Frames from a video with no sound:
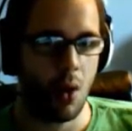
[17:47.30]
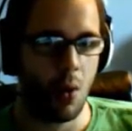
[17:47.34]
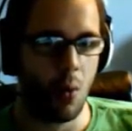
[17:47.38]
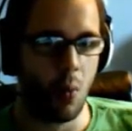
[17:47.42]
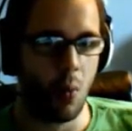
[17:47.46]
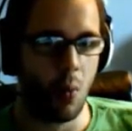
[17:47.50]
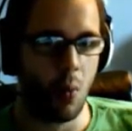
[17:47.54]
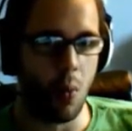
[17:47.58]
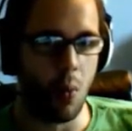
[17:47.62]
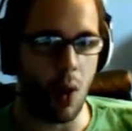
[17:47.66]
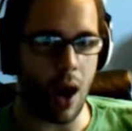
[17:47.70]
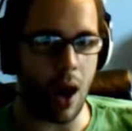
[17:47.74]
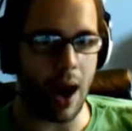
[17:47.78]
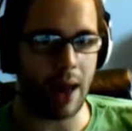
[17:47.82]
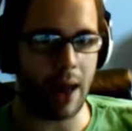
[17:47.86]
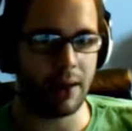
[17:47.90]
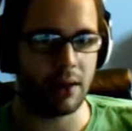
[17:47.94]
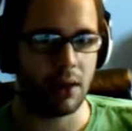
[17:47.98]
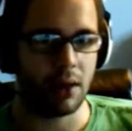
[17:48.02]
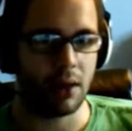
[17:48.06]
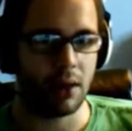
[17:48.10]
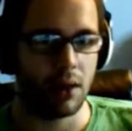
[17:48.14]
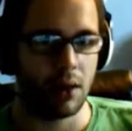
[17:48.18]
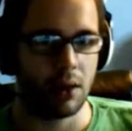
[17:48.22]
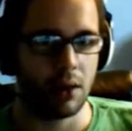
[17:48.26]
What
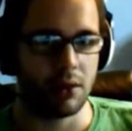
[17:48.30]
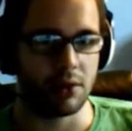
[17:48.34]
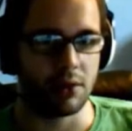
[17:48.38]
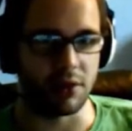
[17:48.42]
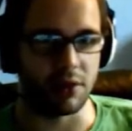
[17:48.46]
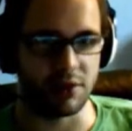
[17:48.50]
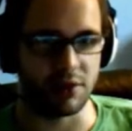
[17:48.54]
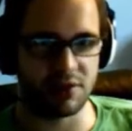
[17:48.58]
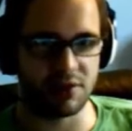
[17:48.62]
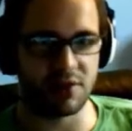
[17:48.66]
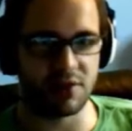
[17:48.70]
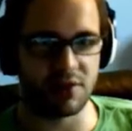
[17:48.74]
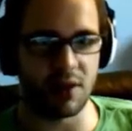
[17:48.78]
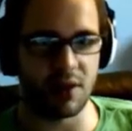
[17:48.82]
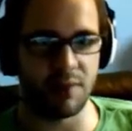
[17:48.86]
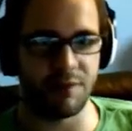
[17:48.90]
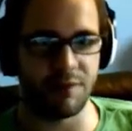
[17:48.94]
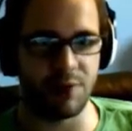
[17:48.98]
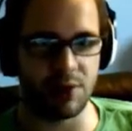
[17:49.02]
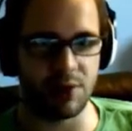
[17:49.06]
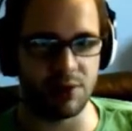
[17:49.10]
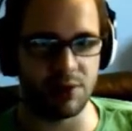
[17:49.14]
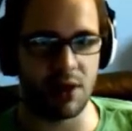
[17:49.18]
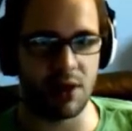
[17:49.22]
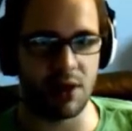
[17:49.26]
there's
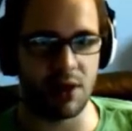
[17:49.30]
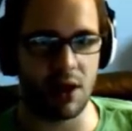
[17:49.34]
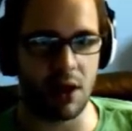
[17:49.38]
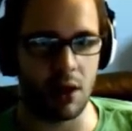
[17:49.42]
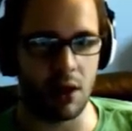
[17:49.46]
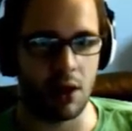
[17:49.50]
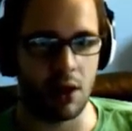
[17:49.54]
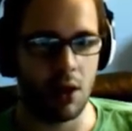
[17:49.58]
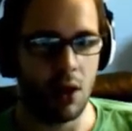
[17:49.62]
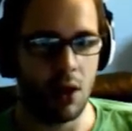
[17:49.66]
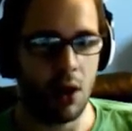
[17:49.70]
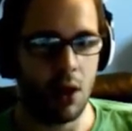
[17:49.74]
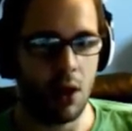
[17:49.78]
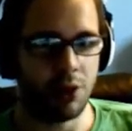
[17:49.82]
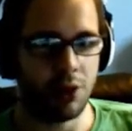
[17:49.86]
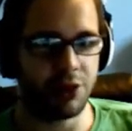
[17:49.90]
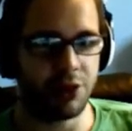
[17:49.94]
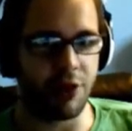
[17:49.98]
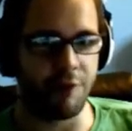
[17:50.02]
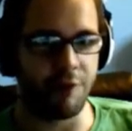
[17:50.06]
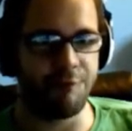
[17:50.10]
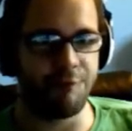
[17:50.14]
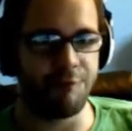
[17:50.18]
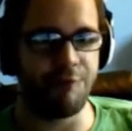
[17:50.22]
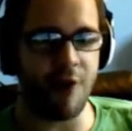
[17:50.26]
something there. The
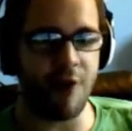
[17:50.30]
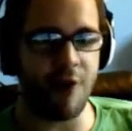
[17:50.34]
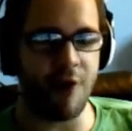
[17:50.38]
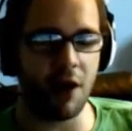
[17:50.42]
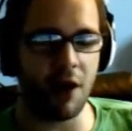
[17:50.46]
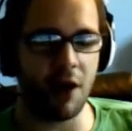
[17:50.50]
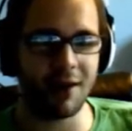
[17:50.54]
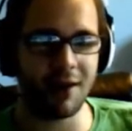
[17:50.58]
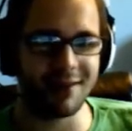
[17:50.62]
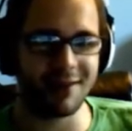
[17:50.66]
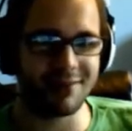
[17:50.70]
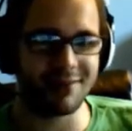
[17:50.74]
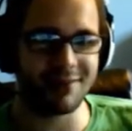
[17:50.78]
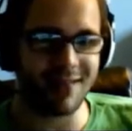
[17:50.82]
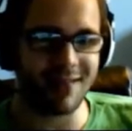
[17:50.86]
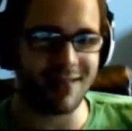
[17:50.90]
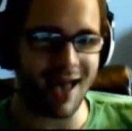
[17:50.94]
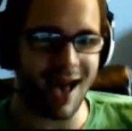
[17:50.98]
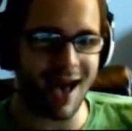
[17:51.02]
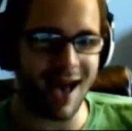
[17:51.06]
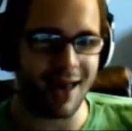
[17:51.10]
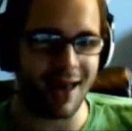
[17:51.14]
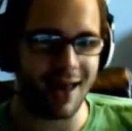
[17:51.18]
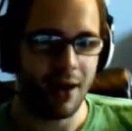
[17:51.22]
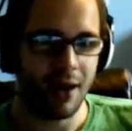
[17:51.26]
fuck is
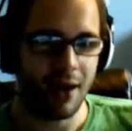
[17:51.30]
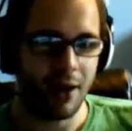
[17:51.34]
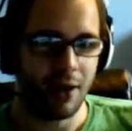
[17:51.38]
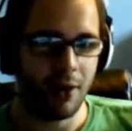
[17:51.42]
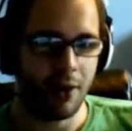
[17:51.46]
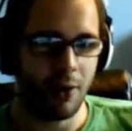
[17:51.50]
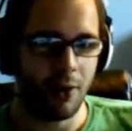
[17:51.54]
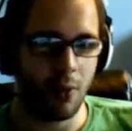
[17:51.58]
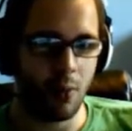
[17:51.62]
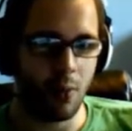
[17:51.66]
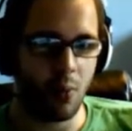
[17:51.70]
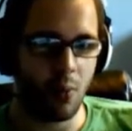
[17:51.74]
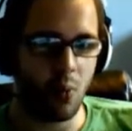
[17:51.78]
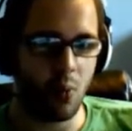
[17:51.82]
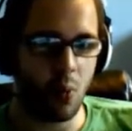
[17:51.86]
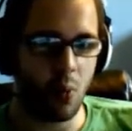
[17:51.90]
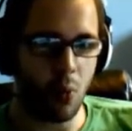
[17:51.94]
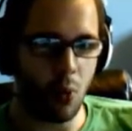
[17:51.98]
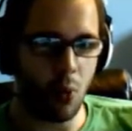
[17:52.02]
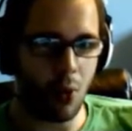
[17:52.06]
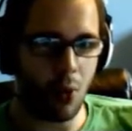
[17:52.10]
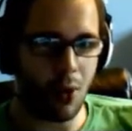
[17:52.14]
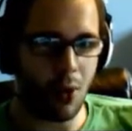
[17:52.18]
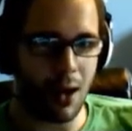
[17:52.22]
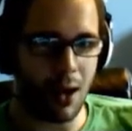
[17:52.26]
that?
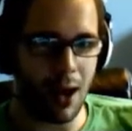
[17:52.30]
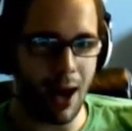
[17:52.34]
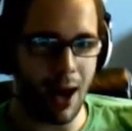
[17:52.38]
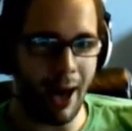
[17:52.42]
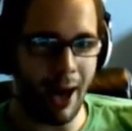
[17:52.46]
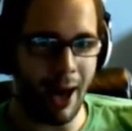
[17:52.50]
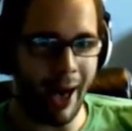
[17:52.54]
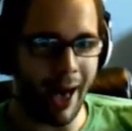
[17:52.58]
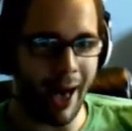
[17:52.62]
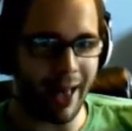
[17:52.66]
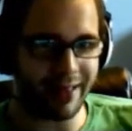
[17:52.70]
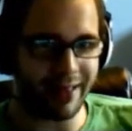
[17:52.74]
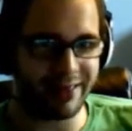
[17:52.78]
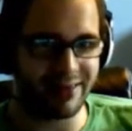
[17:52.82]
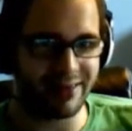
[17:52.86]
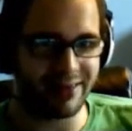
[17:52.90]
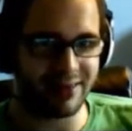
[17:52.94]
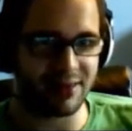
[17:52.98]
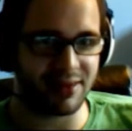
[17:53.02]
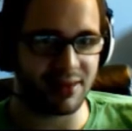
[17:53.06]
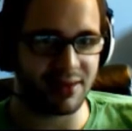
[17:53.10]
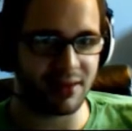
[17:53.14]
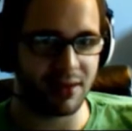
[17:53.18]
What?